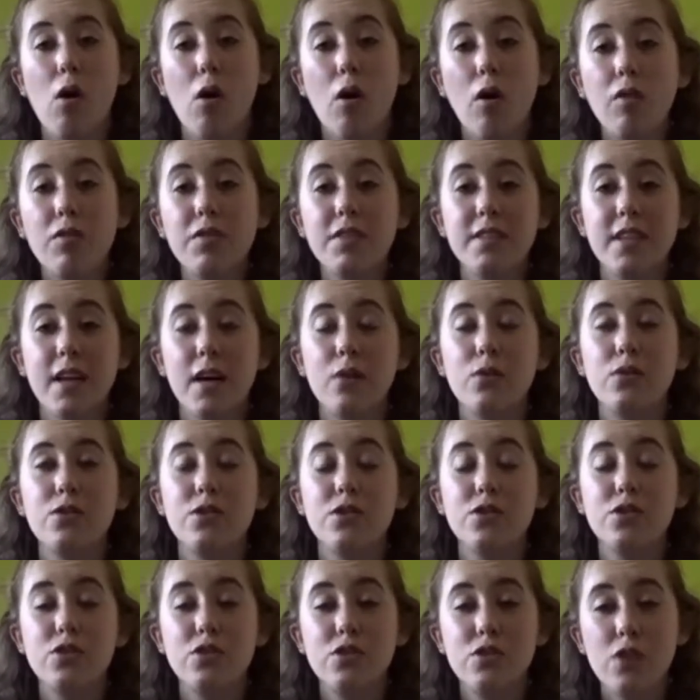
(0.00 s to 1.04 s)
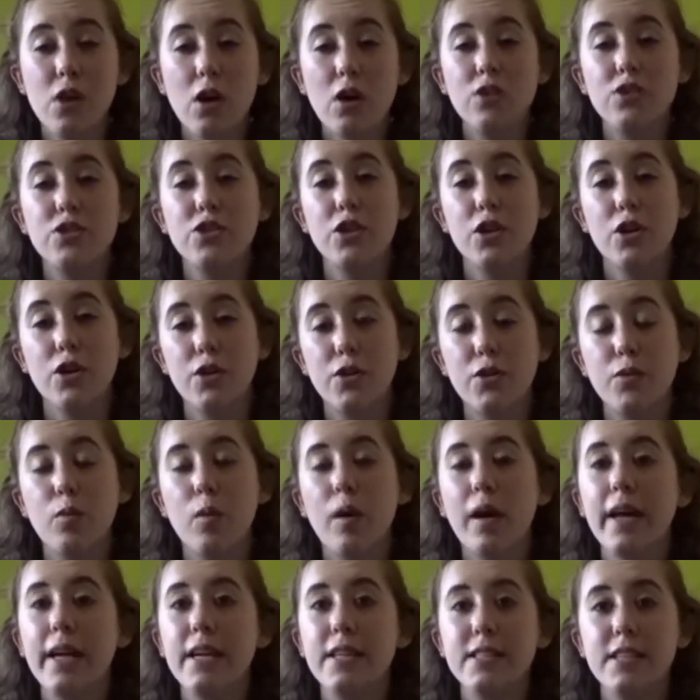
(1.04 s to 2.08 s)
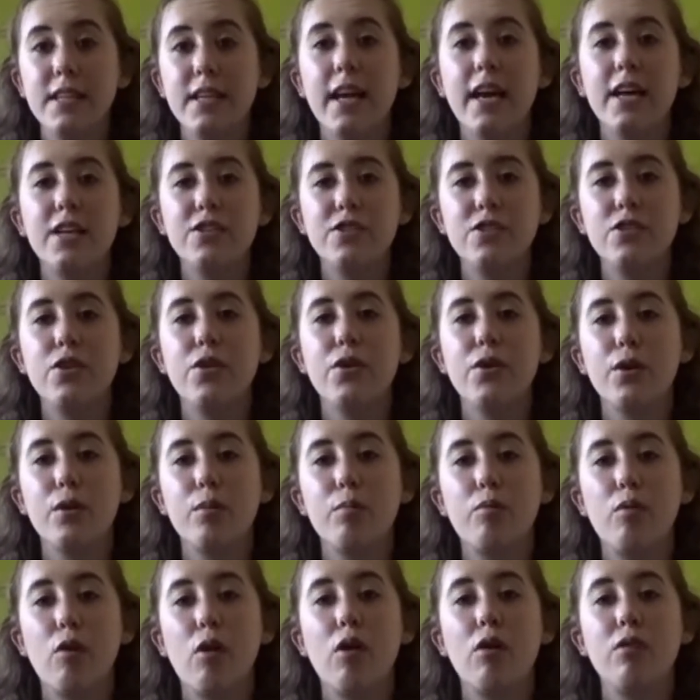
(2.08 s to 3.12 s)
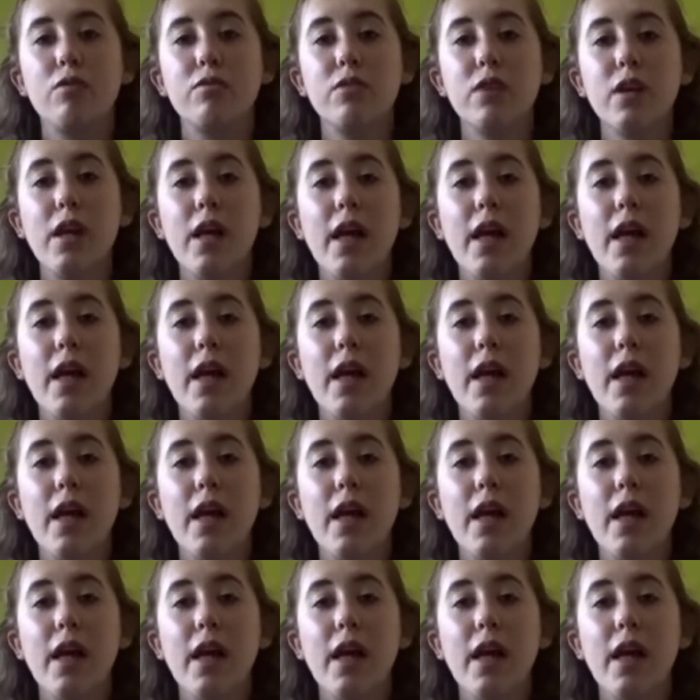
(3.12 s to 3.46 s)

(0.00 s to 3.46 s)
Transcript: Office hours are such a good way to get to know your prof.